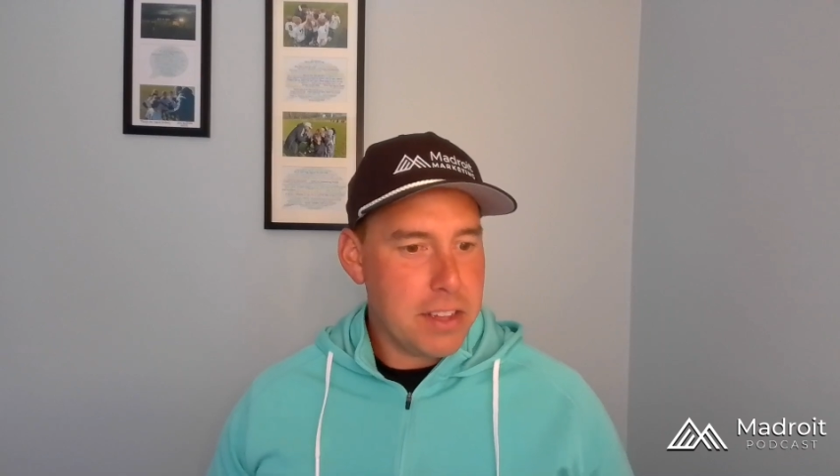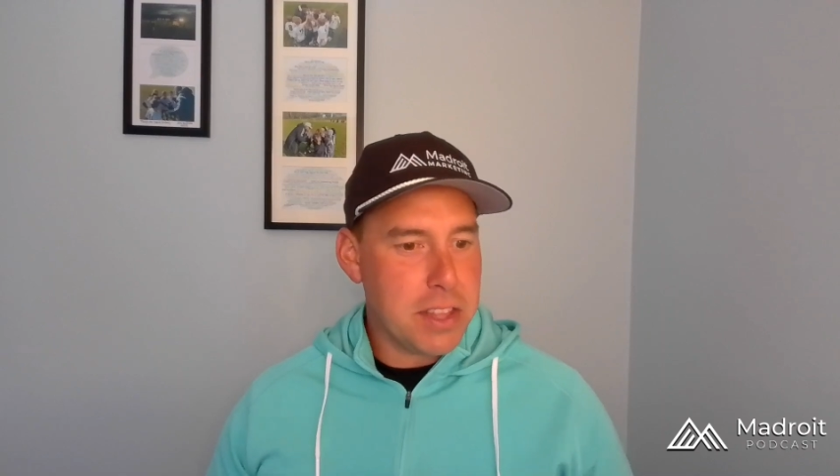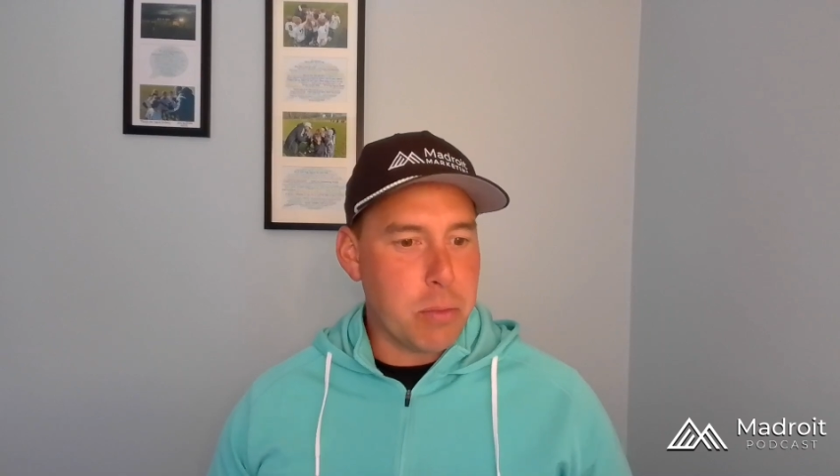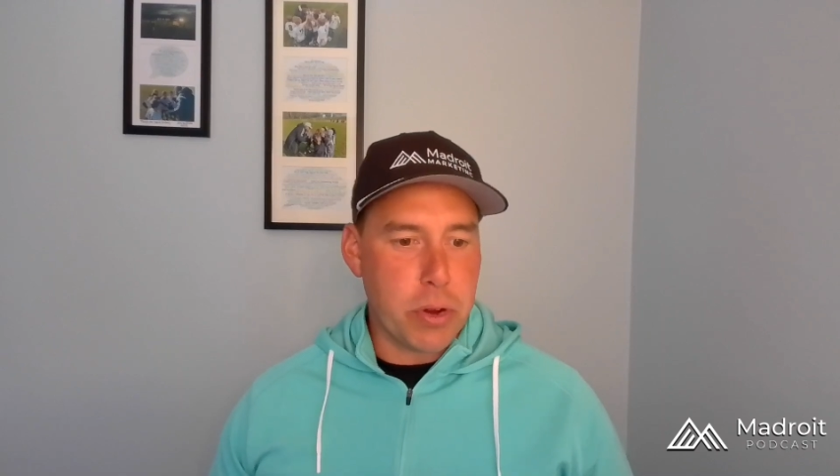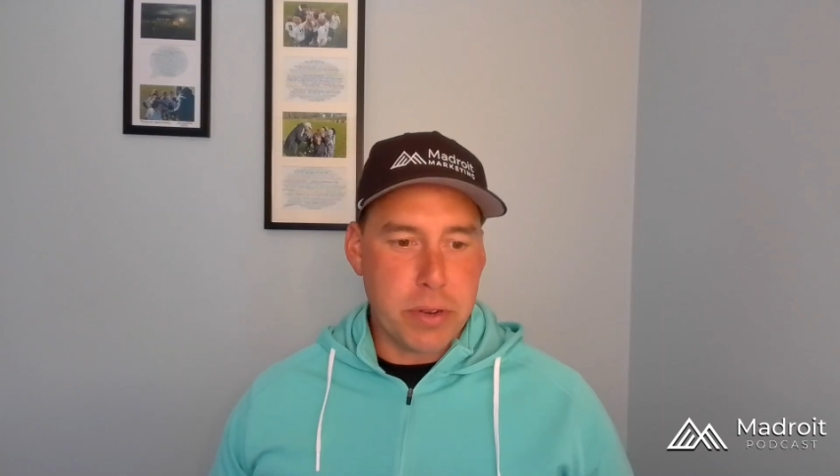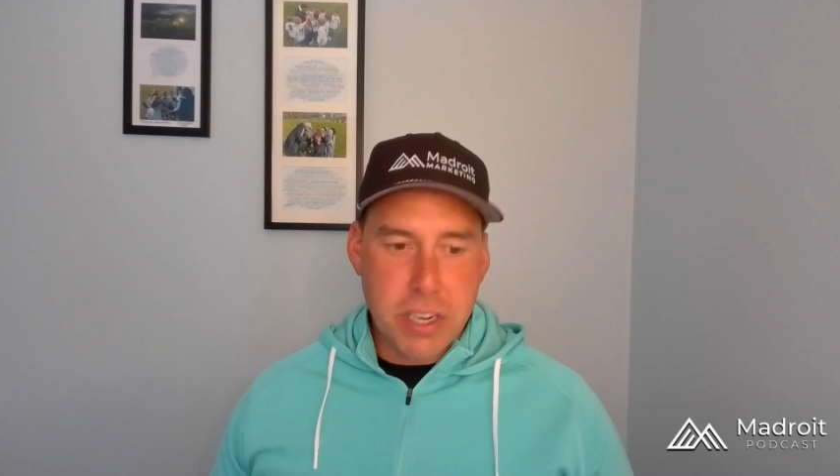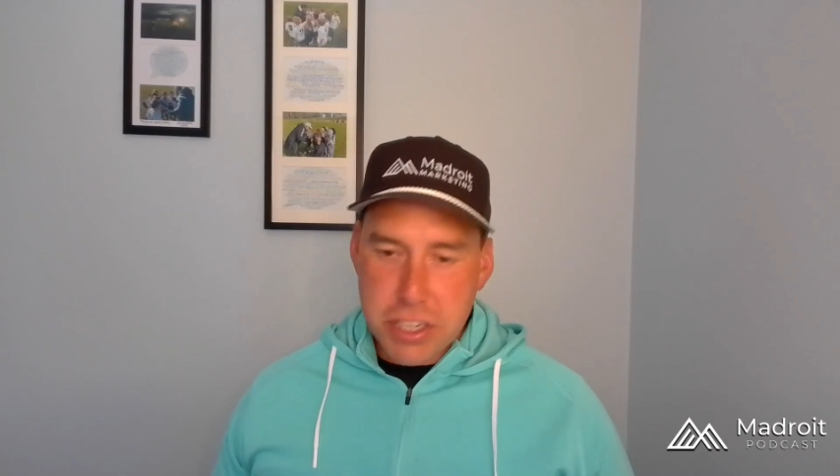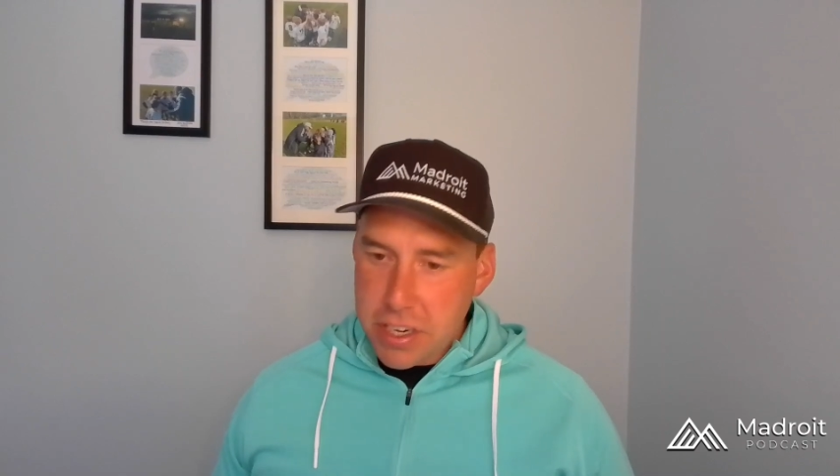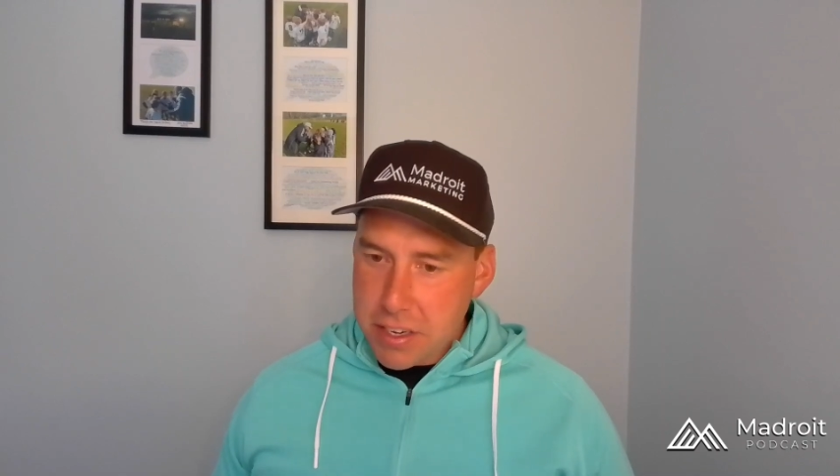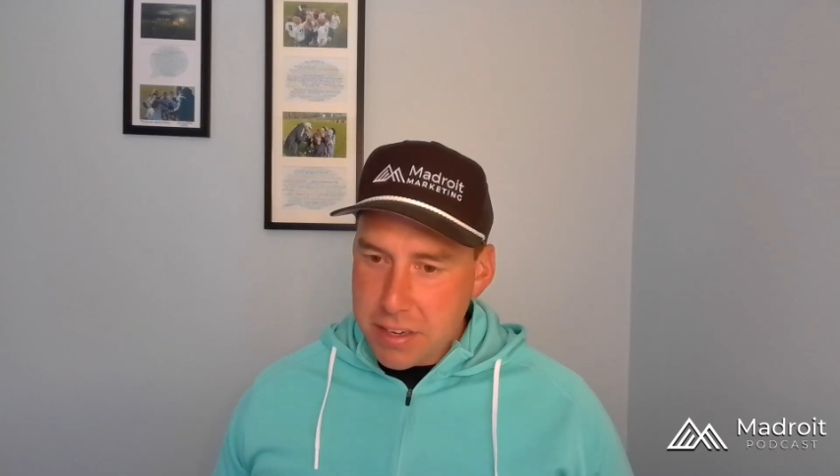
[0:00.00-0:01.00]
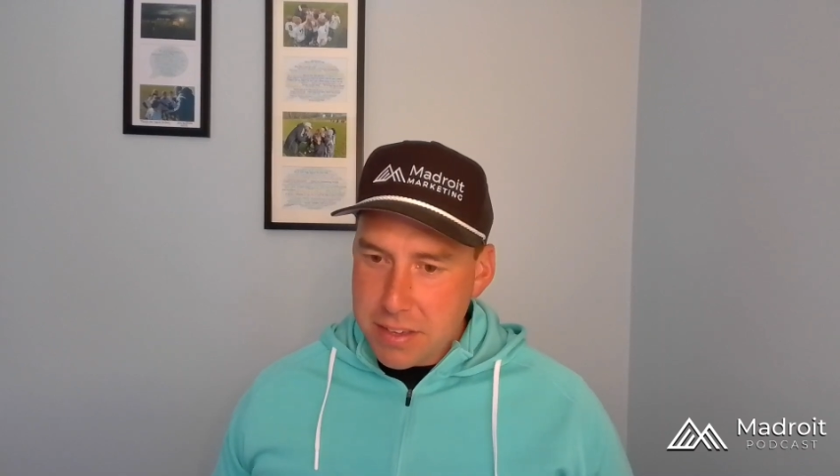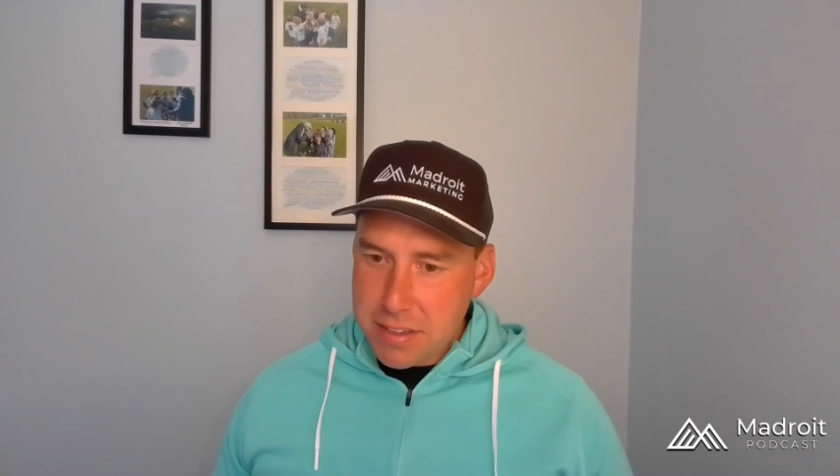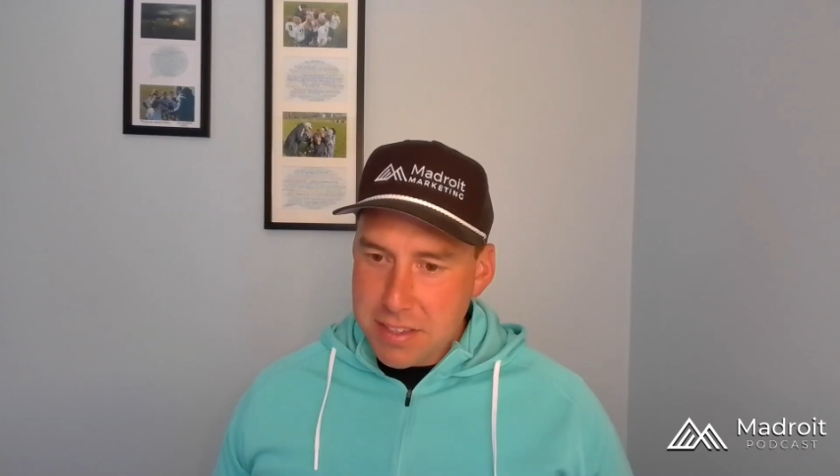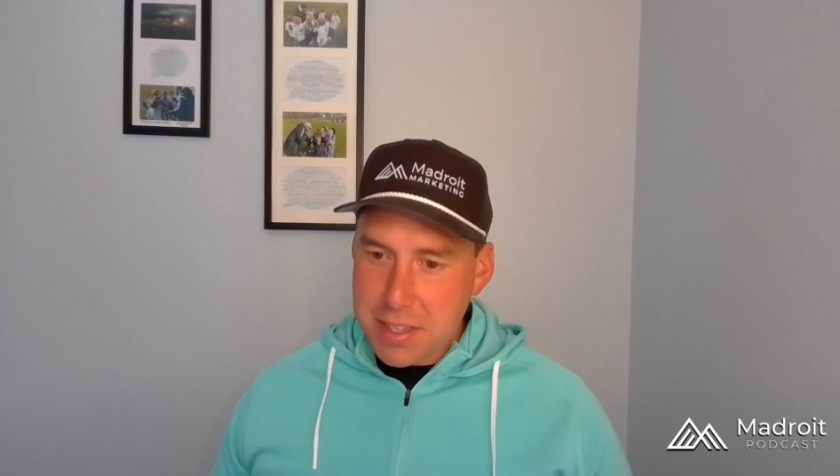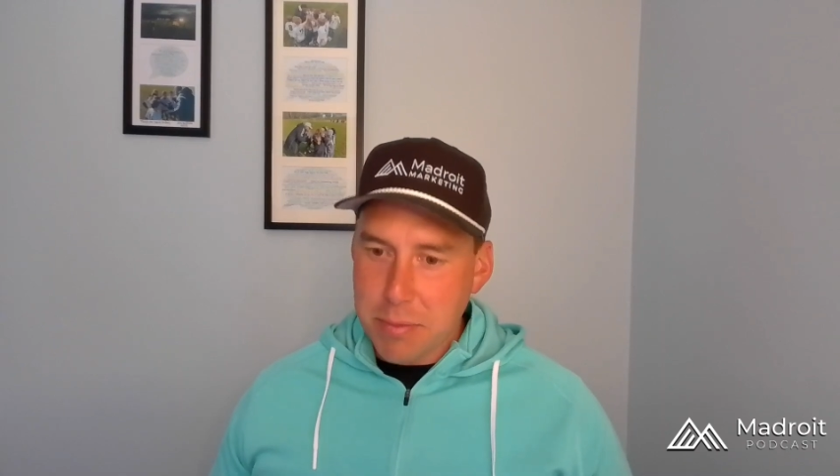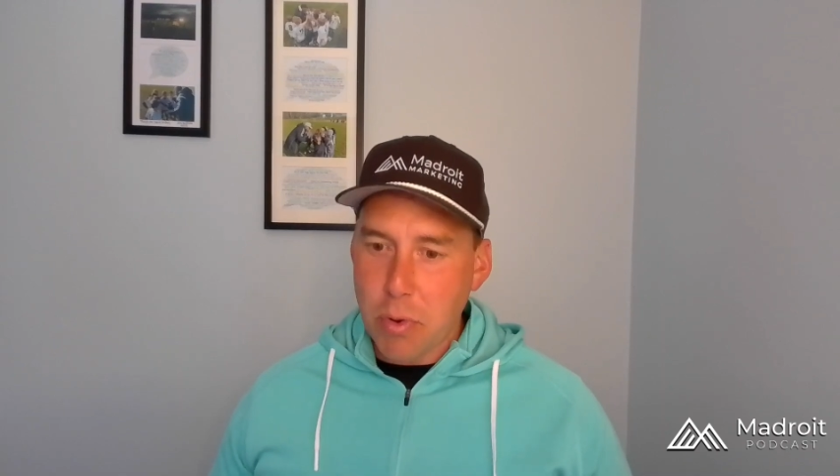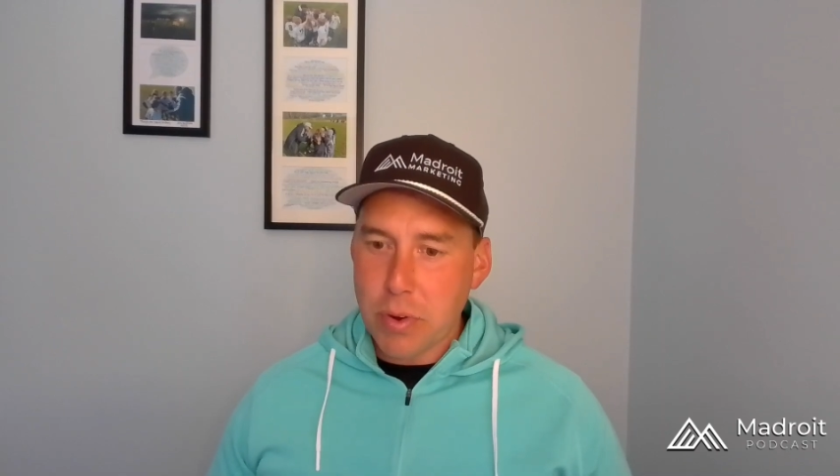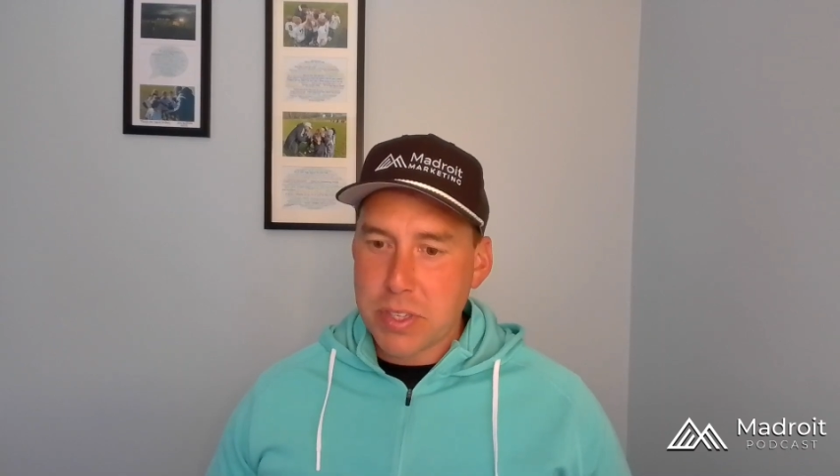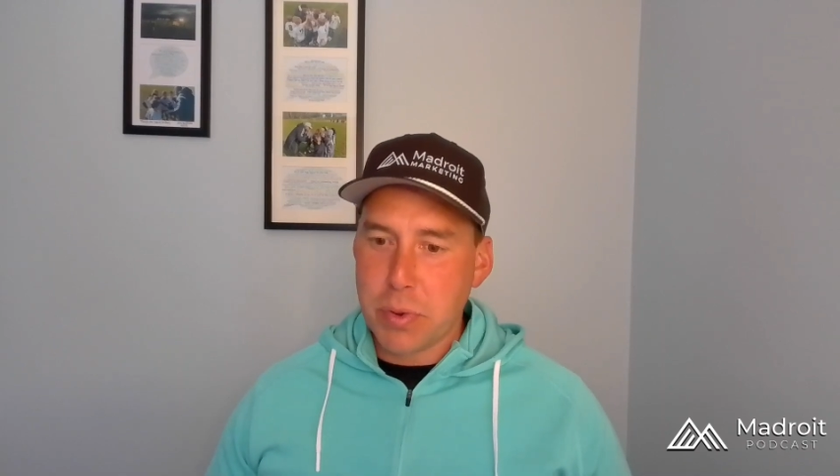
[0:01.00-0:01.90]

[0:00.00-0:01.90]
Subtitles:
The more you teach it, the more it's